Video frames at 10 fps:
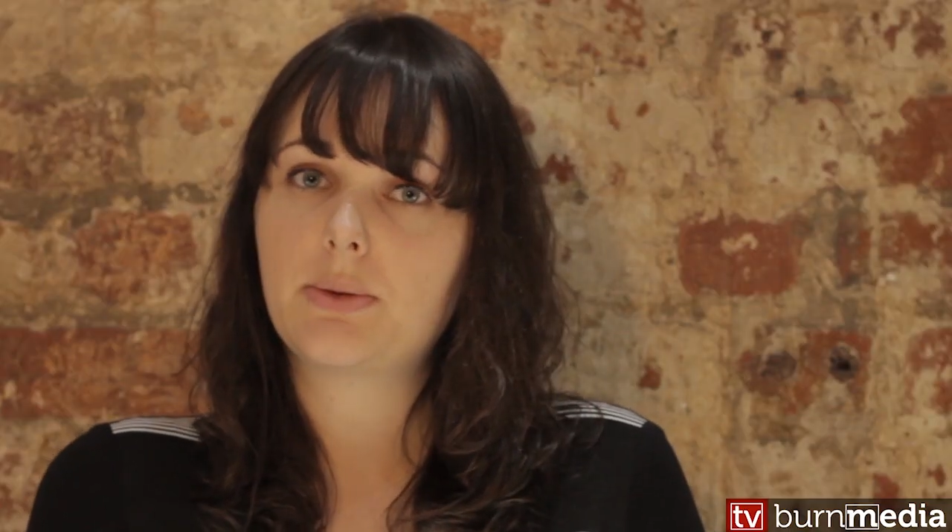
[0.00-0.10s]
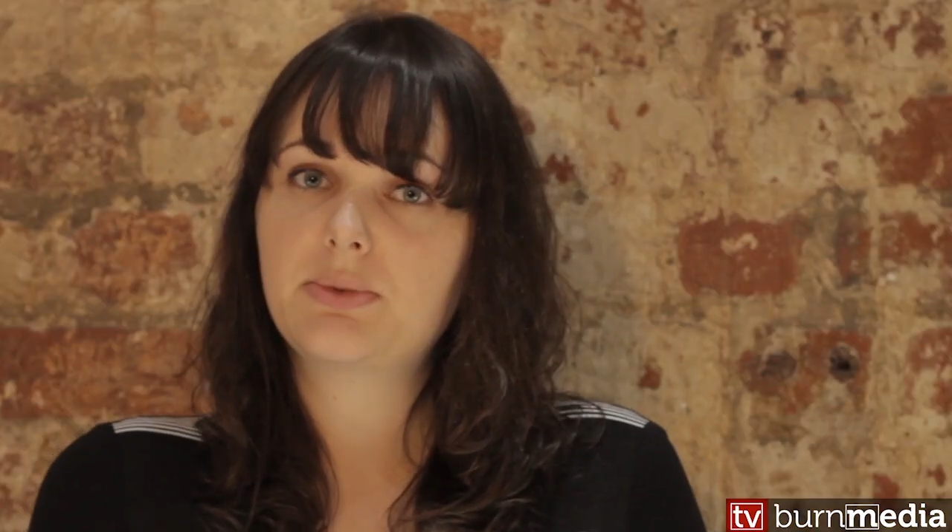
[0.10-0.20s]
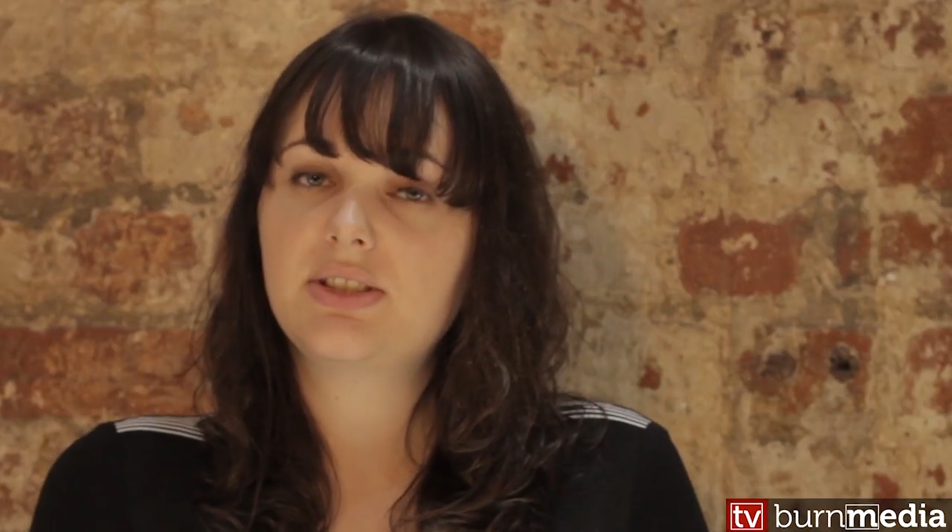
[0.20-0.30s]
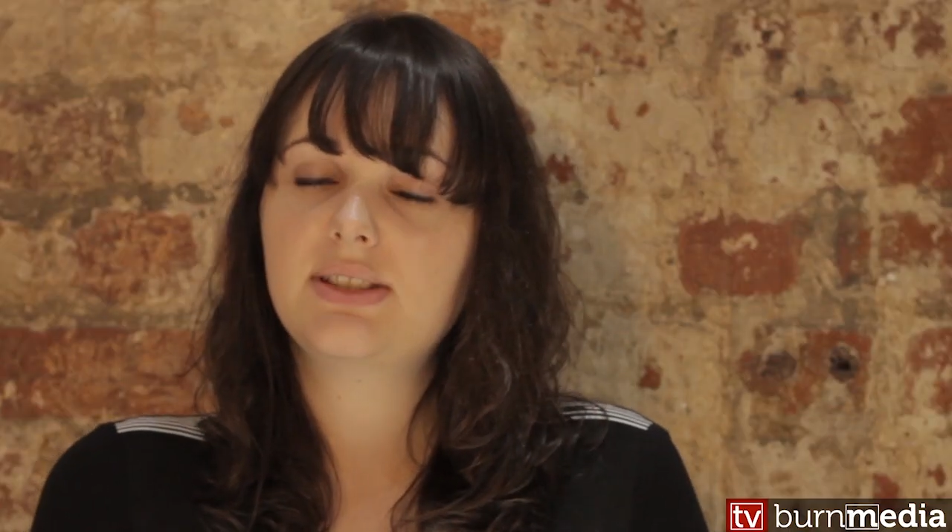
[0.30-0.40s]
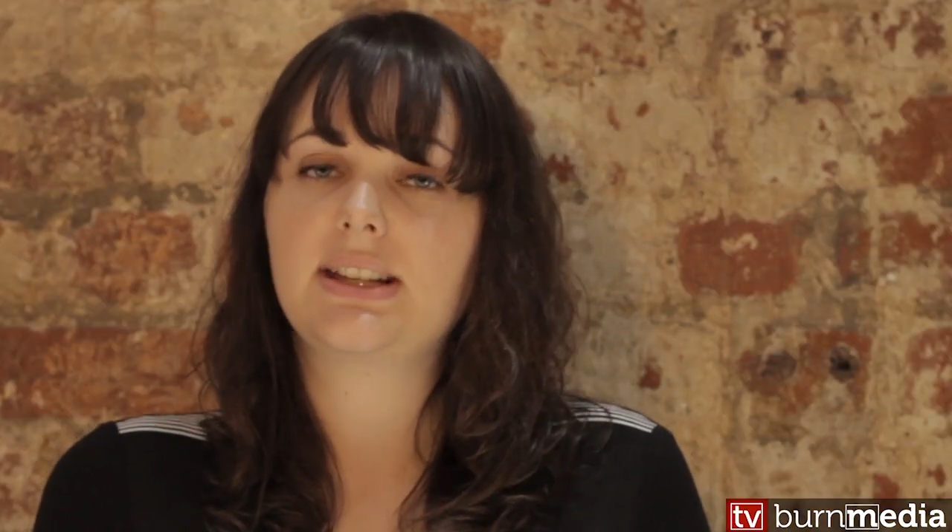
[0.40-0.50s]

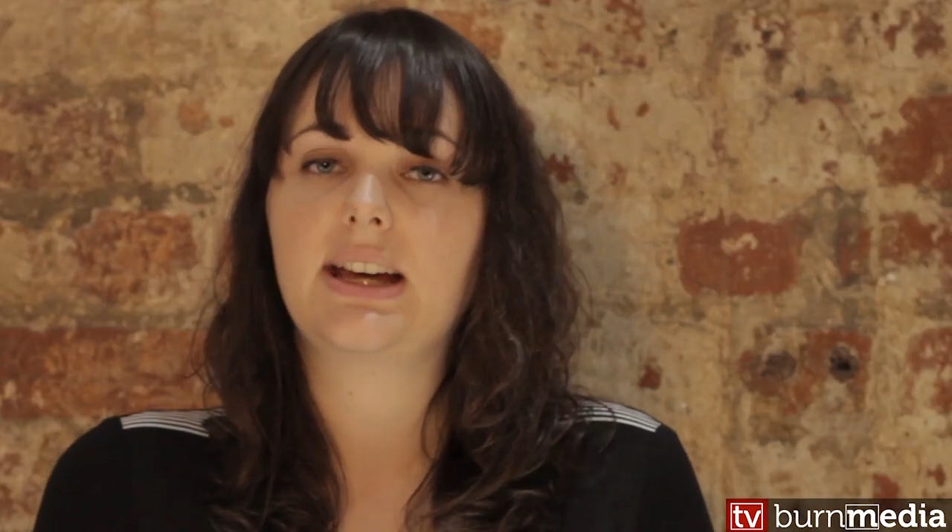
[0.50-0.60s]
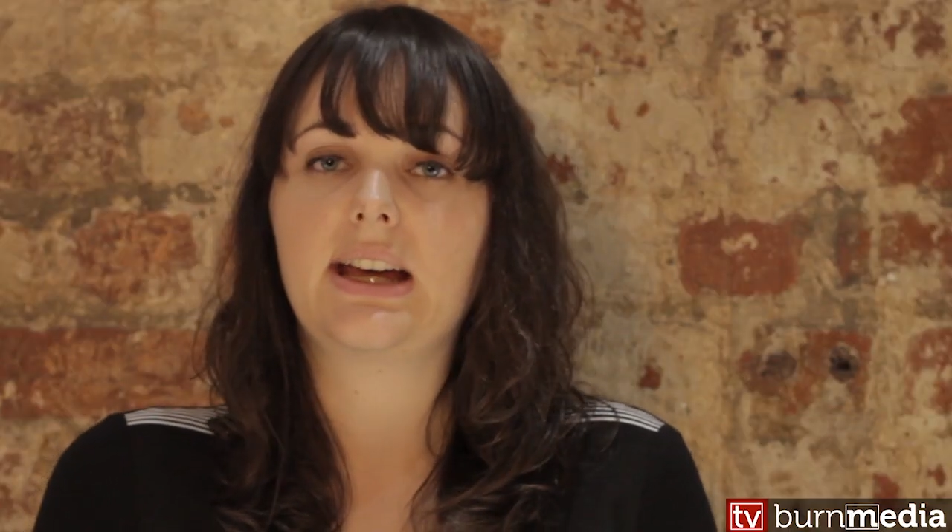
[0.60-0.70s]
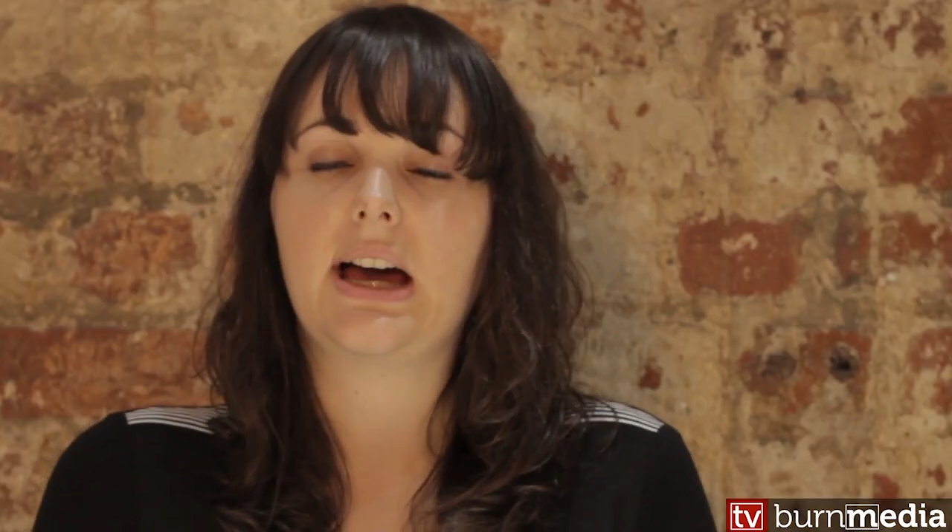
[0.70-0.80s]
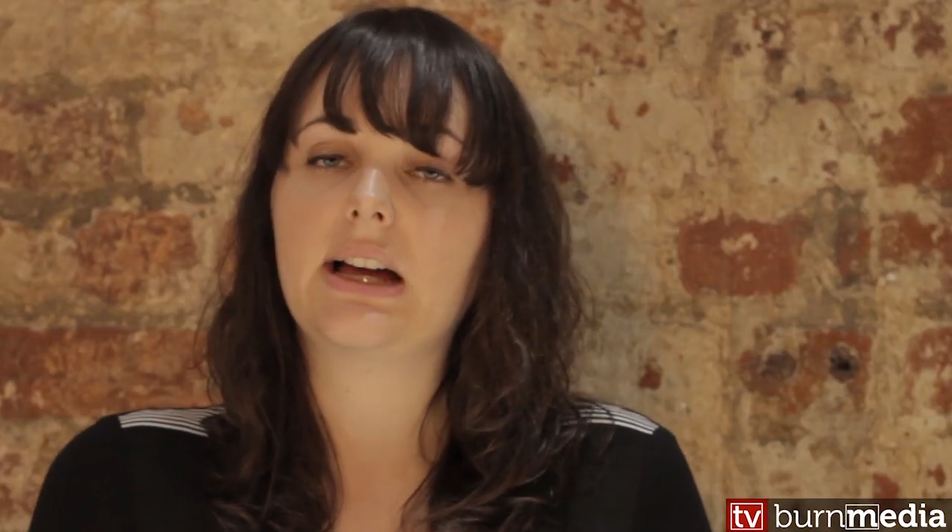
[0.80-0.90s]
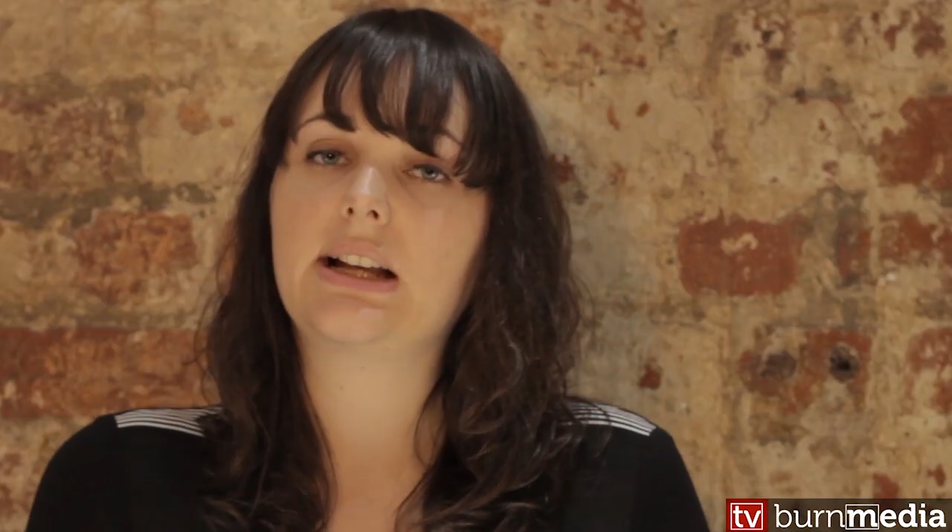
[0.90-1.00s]
options
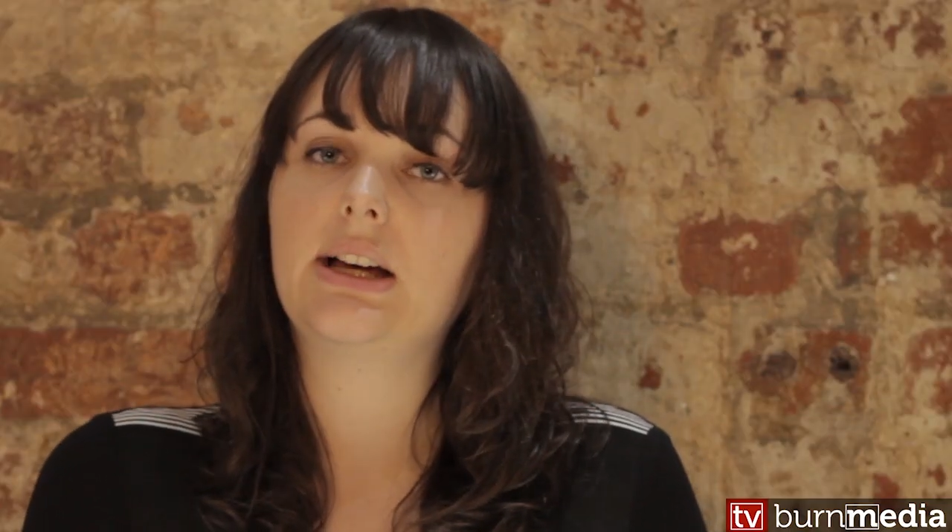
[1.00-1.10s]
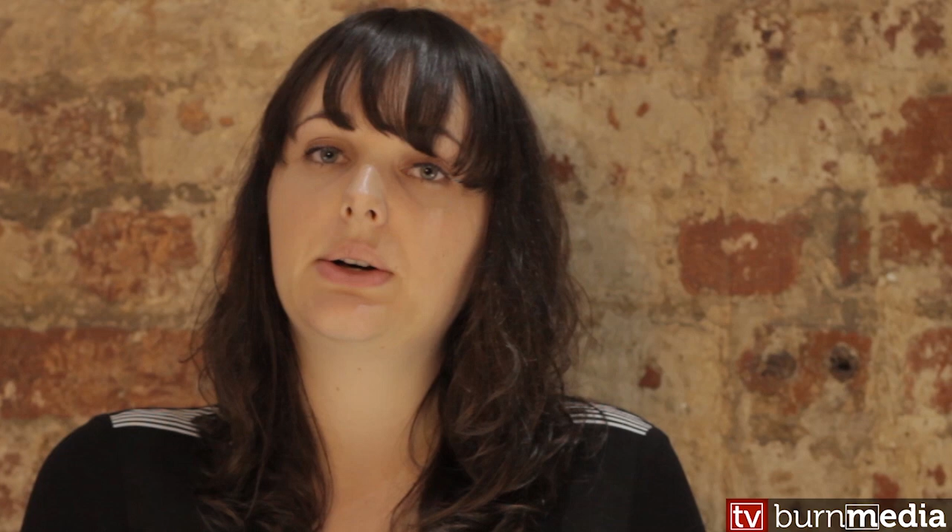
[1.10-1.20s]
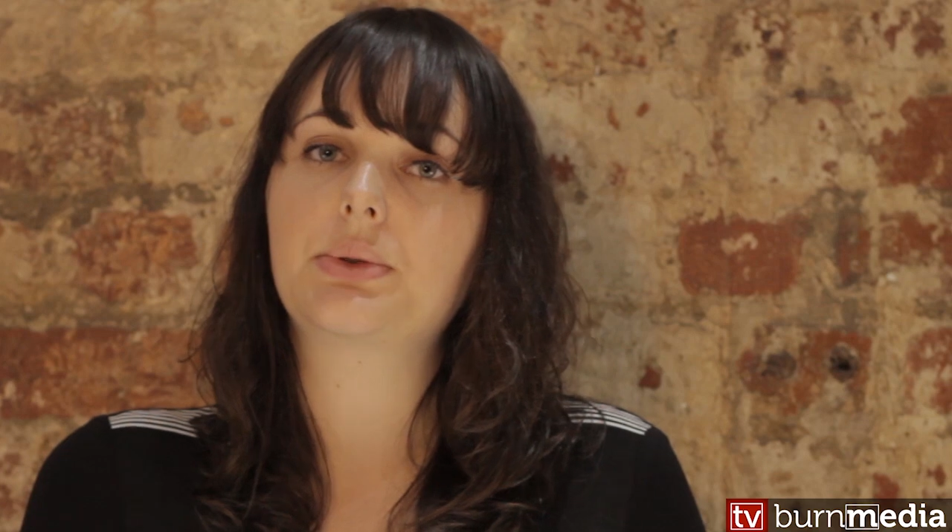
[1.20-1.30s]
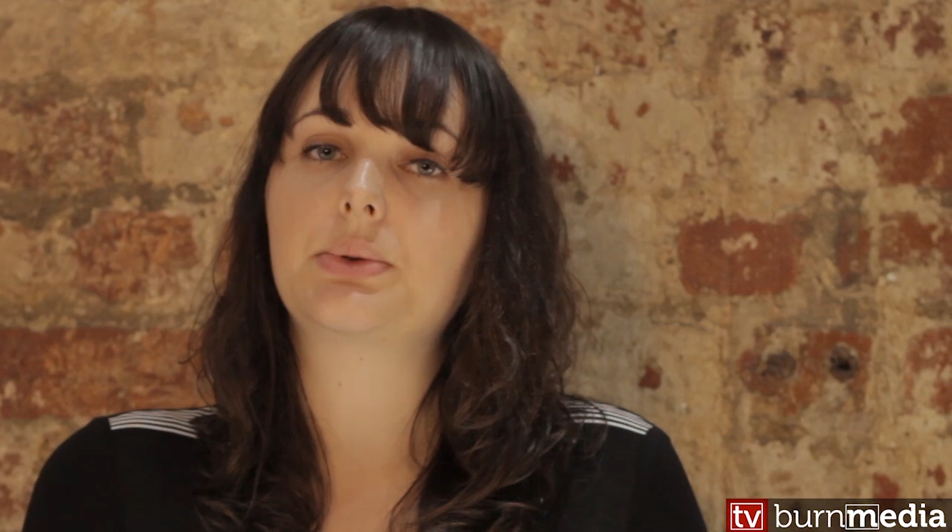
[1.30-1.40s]
like iCloud